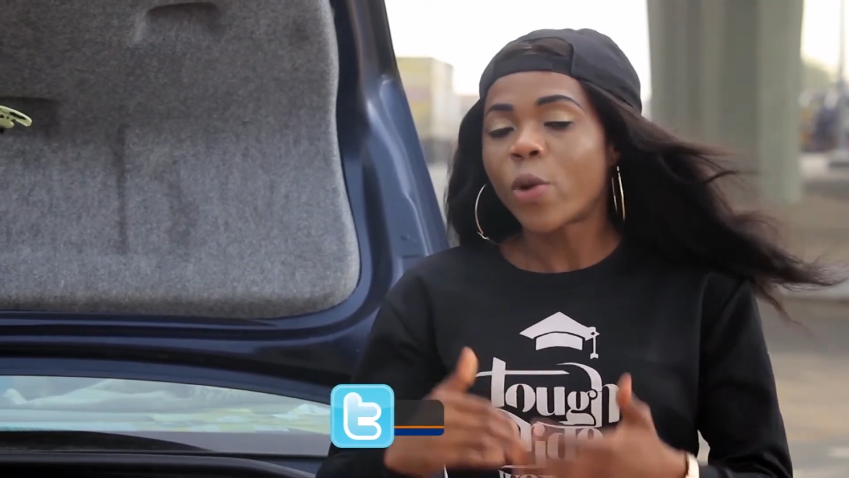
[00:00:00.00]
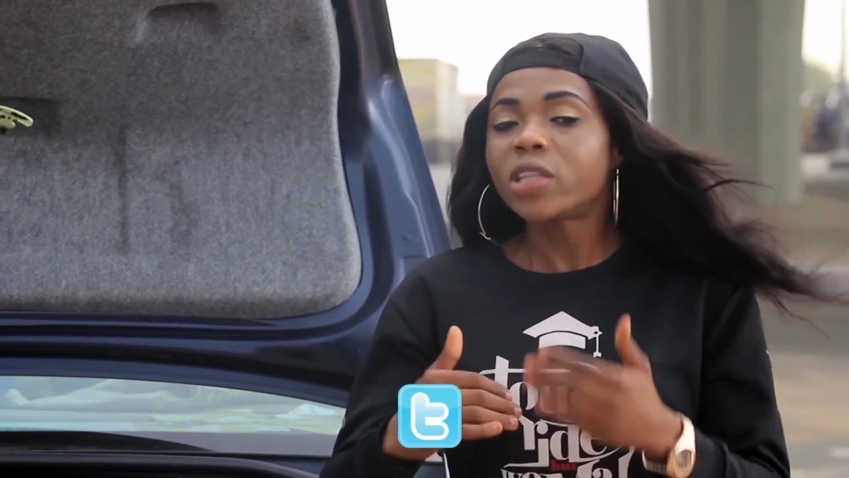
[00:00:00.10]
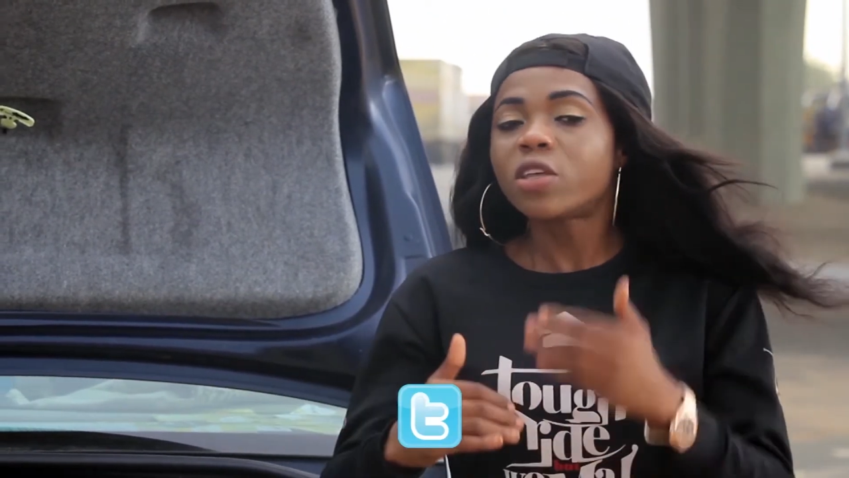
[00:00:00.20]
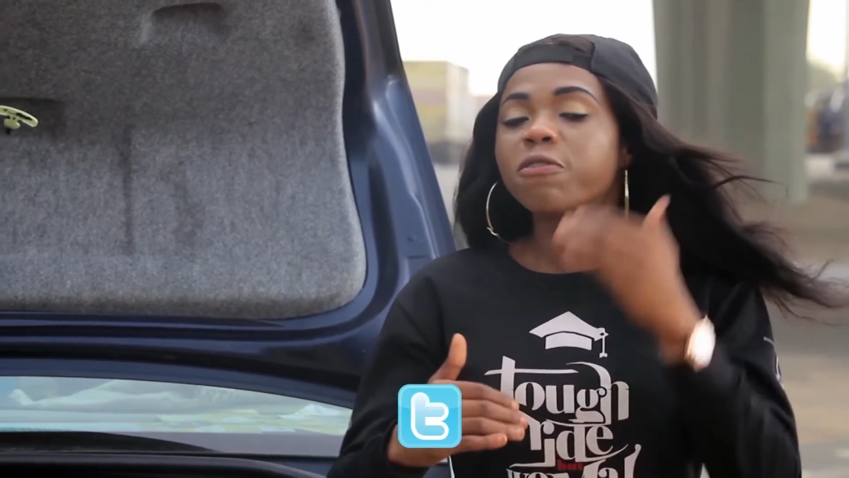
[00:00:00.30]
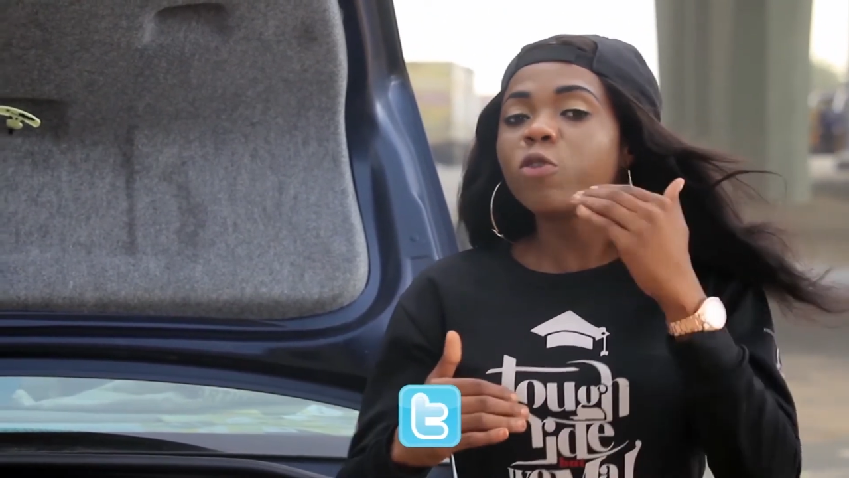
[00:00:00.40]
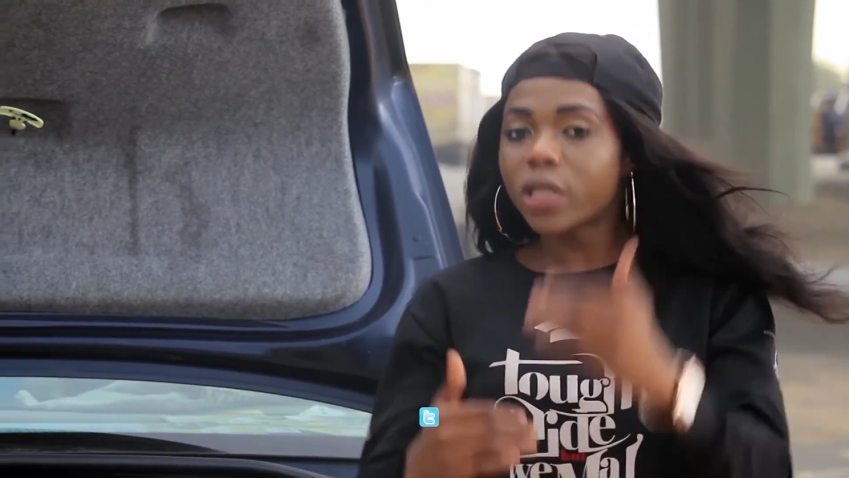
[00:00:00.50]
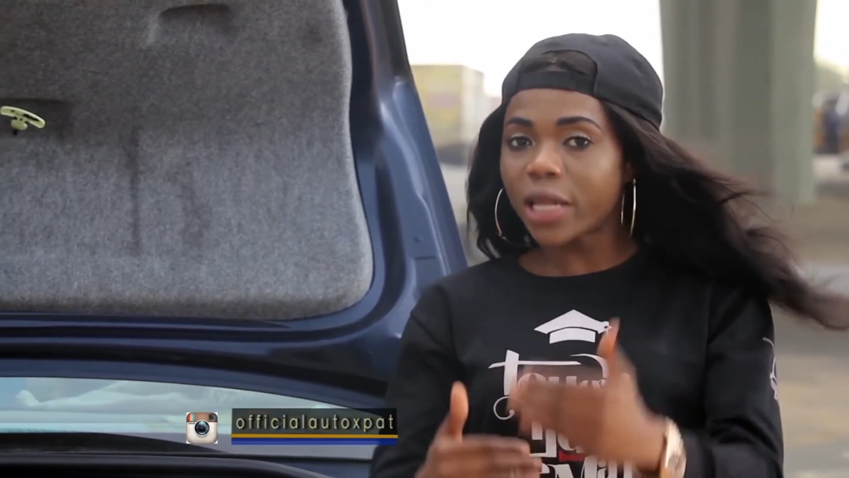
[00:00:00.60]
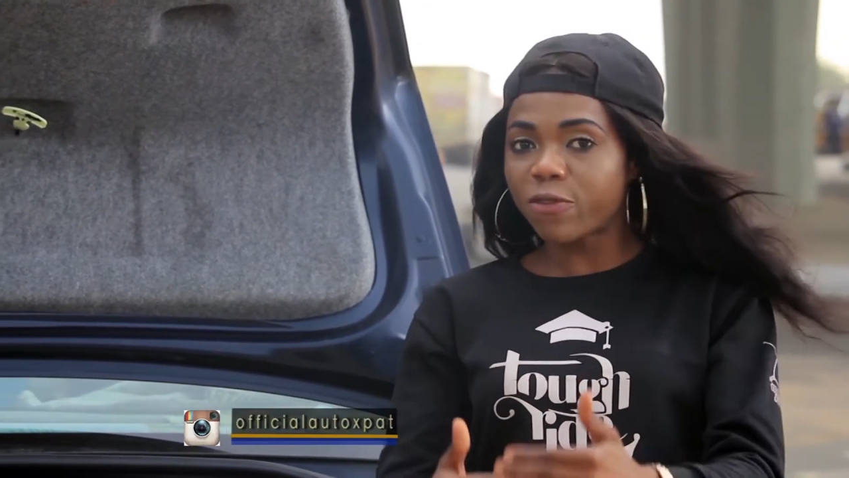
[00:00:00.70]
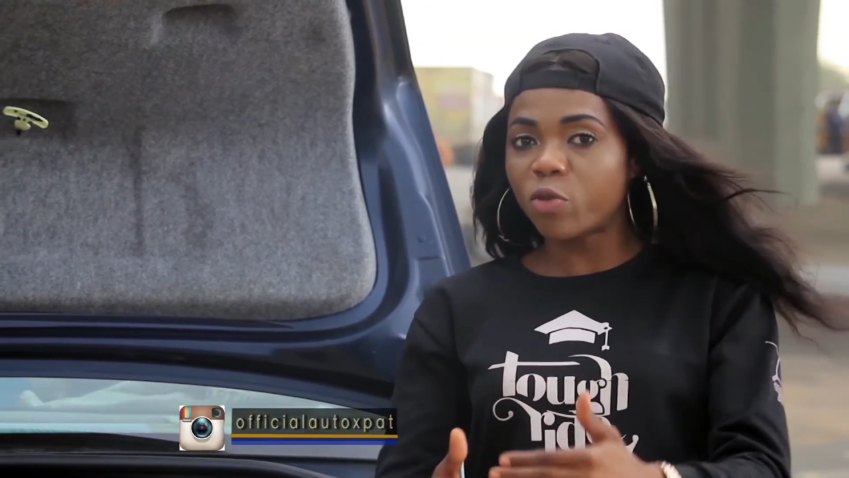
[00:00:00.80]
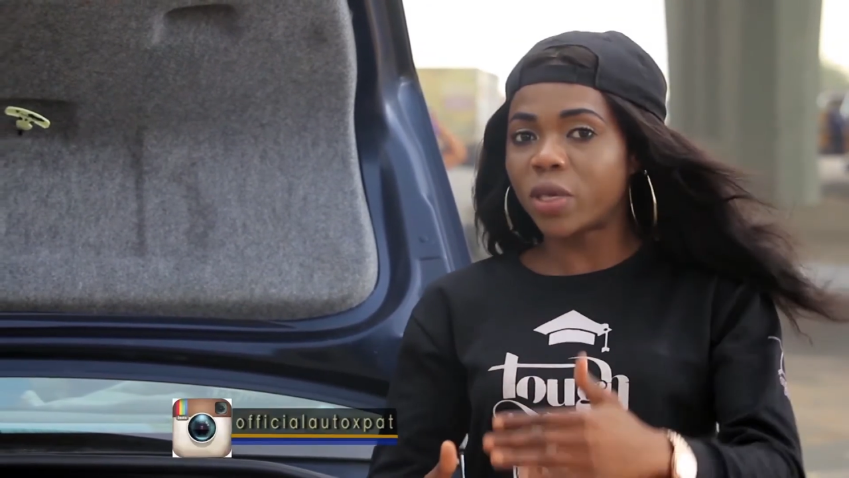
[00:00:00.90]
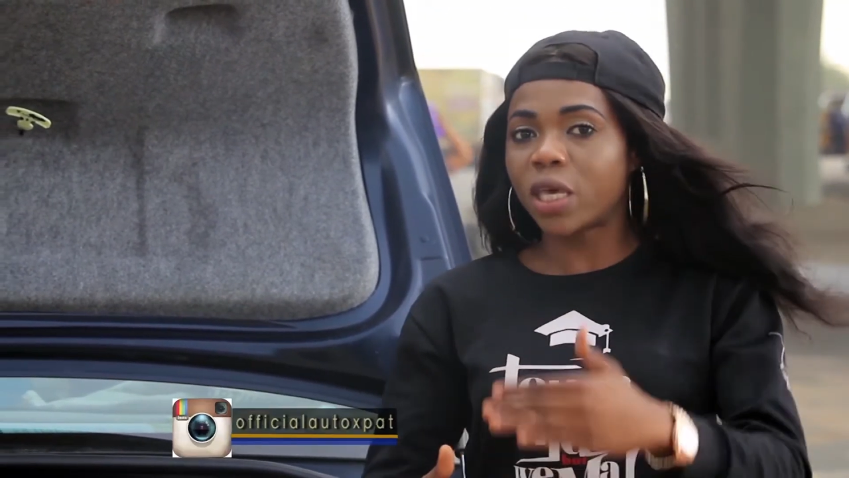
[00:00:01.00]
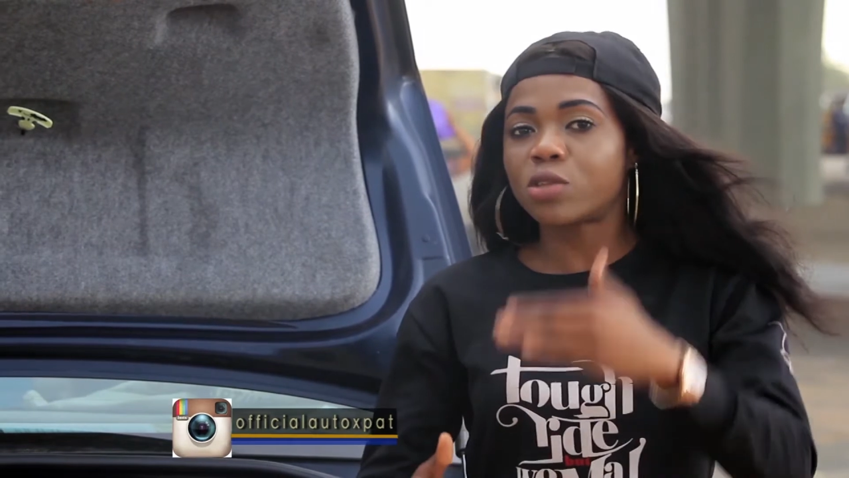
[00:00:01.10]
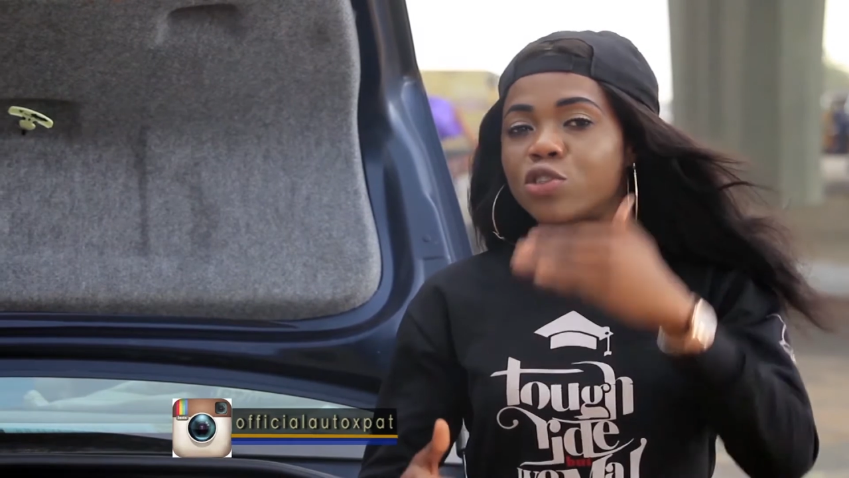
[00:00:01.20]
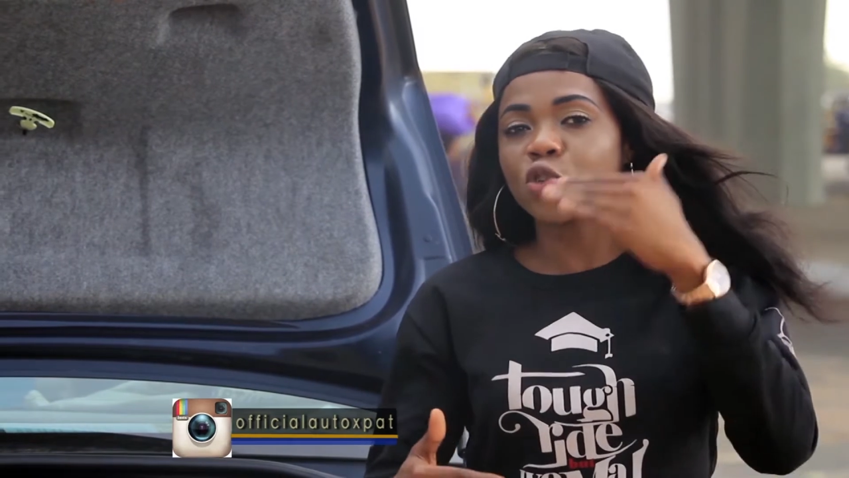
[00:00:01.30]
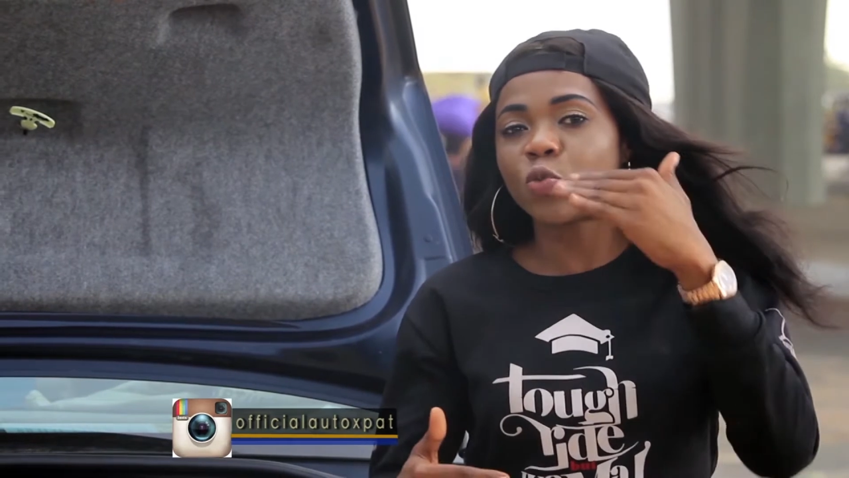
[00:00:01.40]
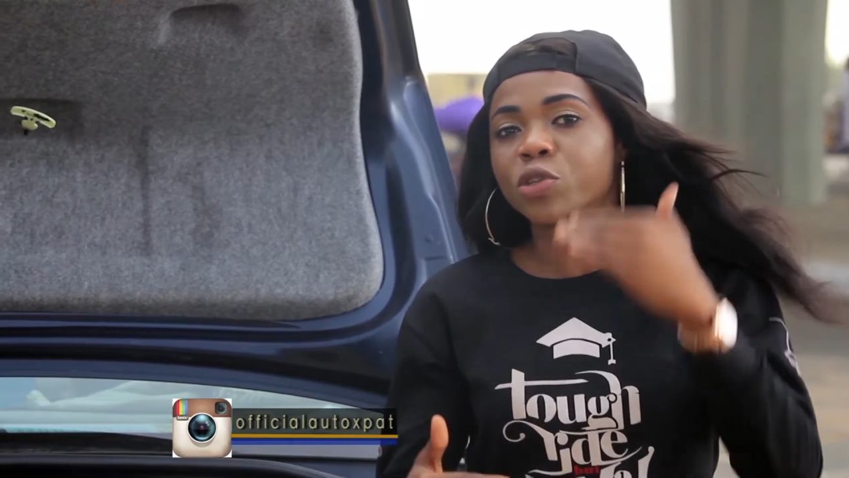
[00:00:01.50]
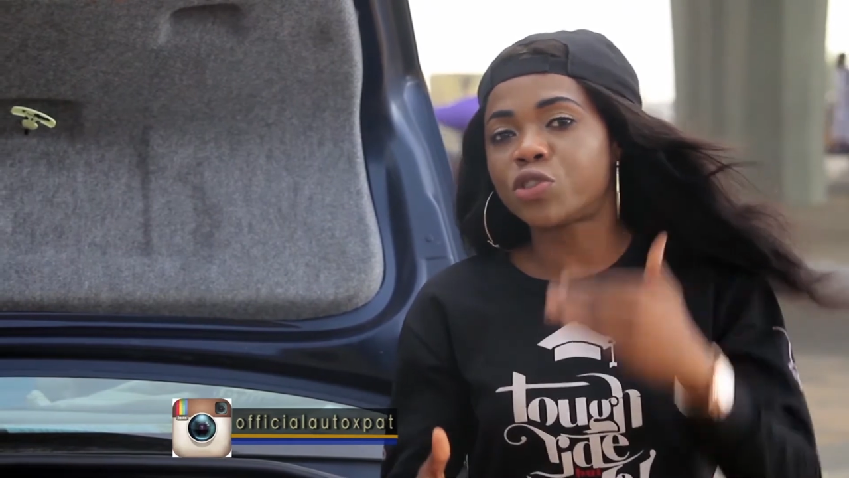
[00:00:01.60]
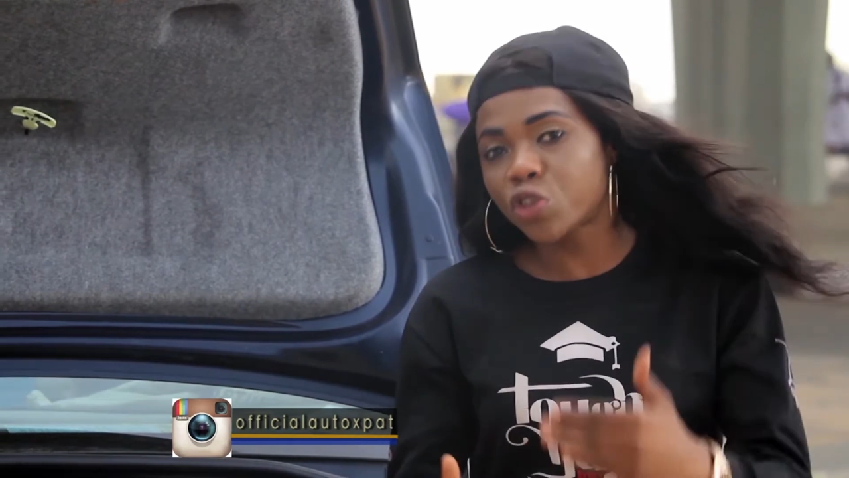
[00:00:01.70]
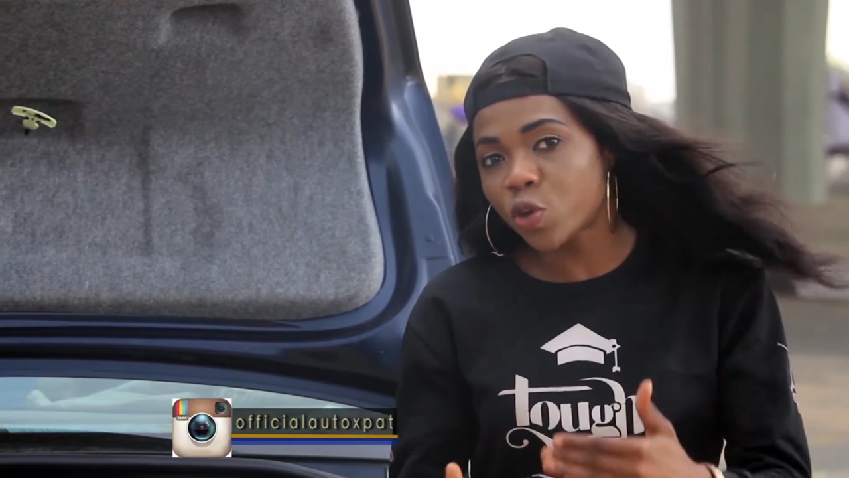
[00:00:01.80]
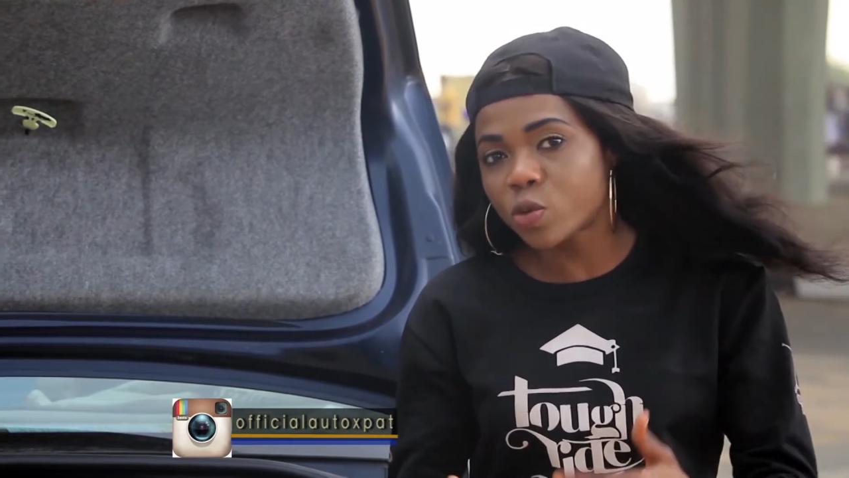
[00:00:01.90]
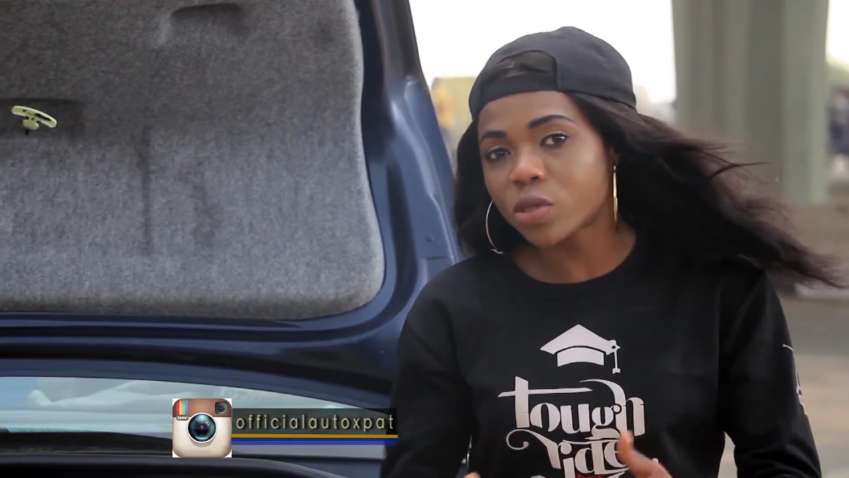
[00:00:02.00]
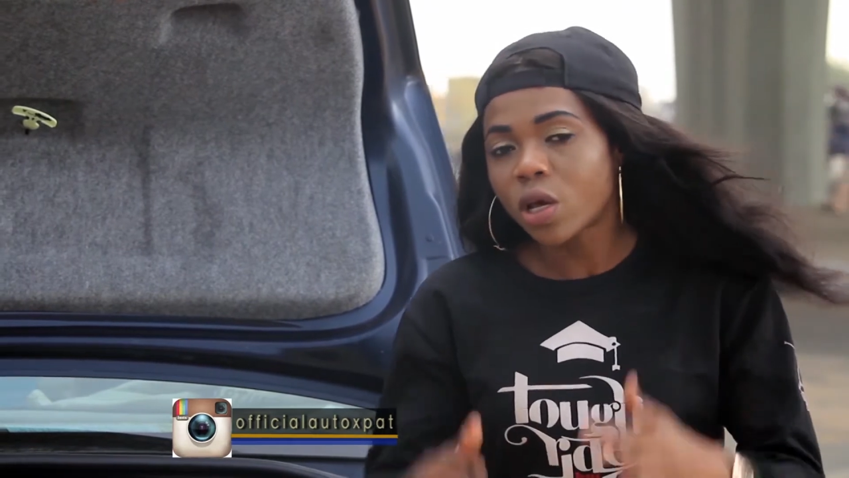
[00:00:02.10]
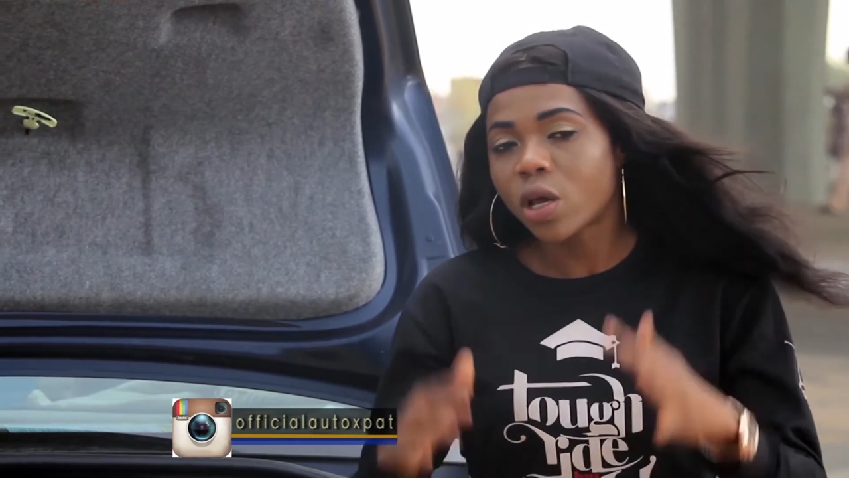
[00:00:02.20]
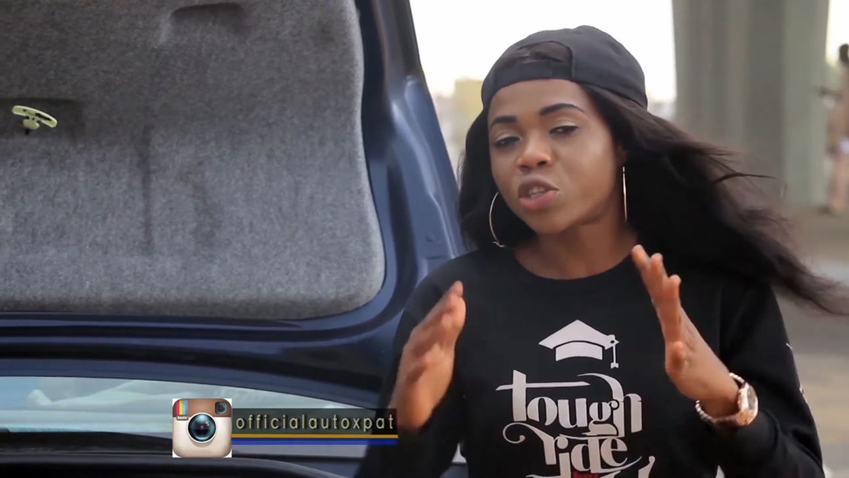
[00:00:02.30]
When the fluid level begins to reduce,